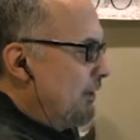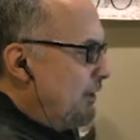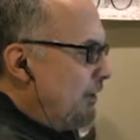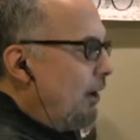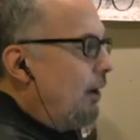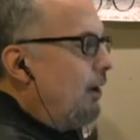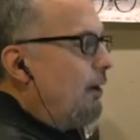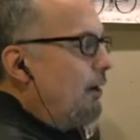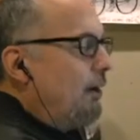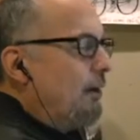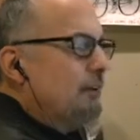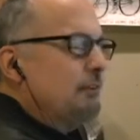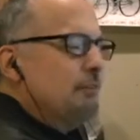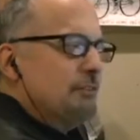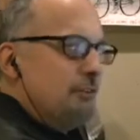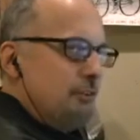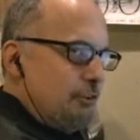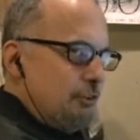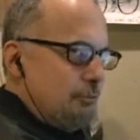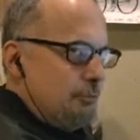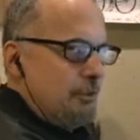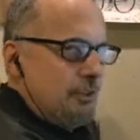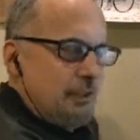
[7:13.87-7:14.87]

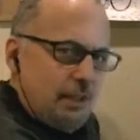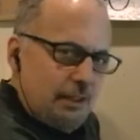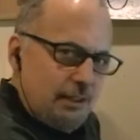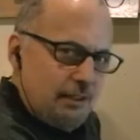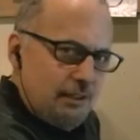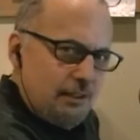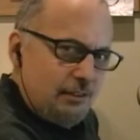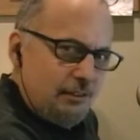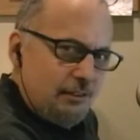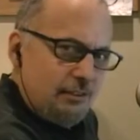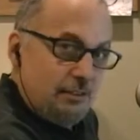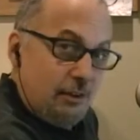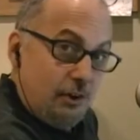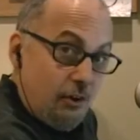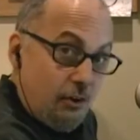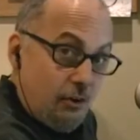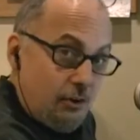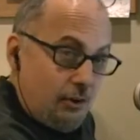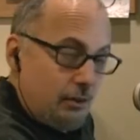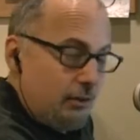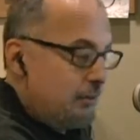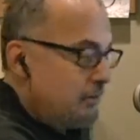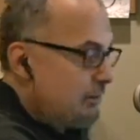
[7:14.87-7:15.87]

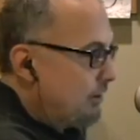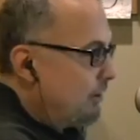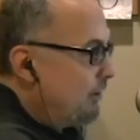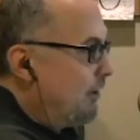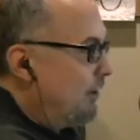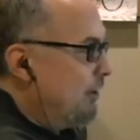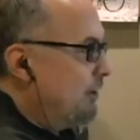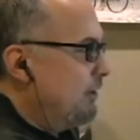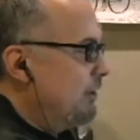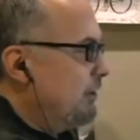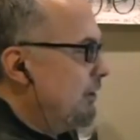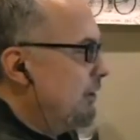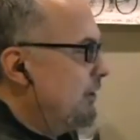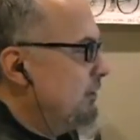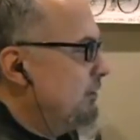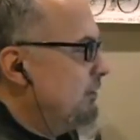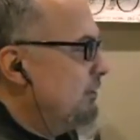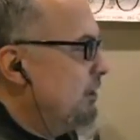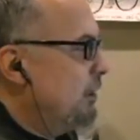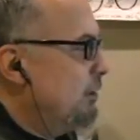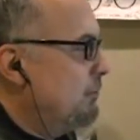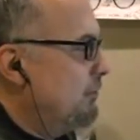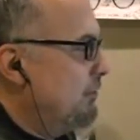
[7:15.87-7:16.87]
are a
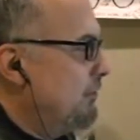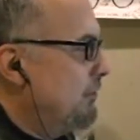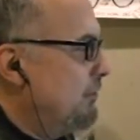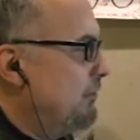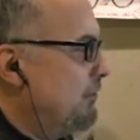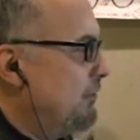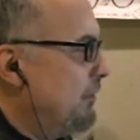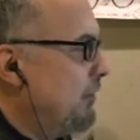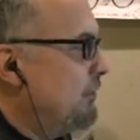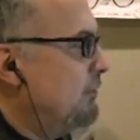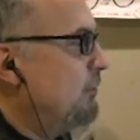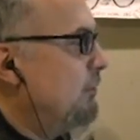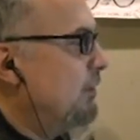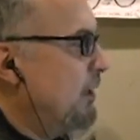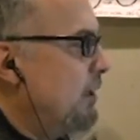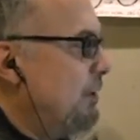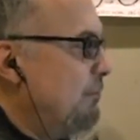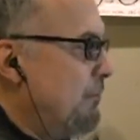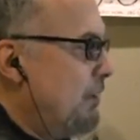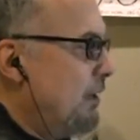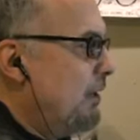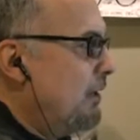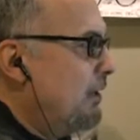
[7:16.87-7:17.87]
large number of Central
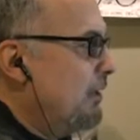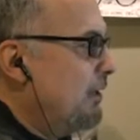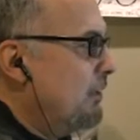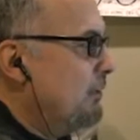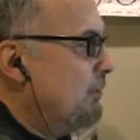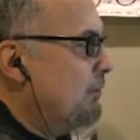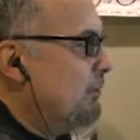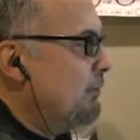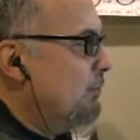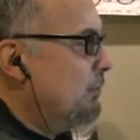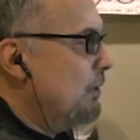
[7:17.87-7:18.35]
American